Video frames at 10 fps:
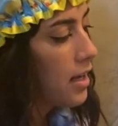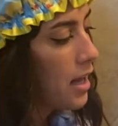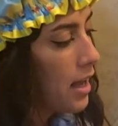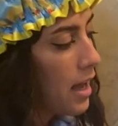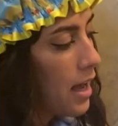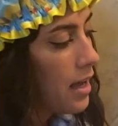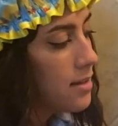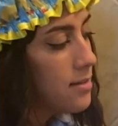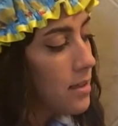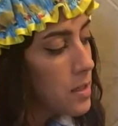and I had
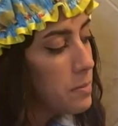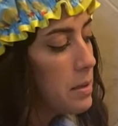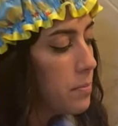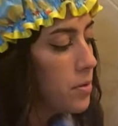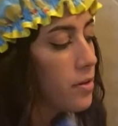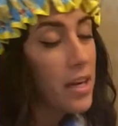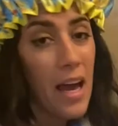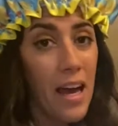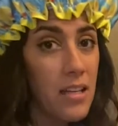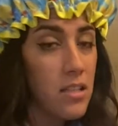six people that
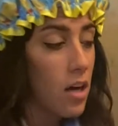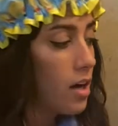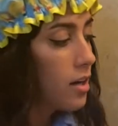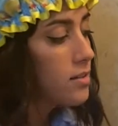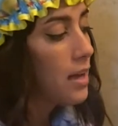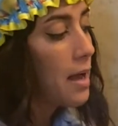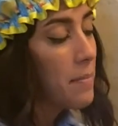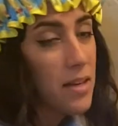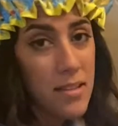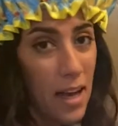had dogs. I
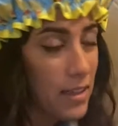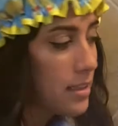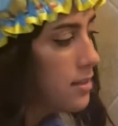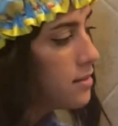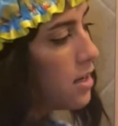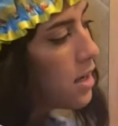made tallies.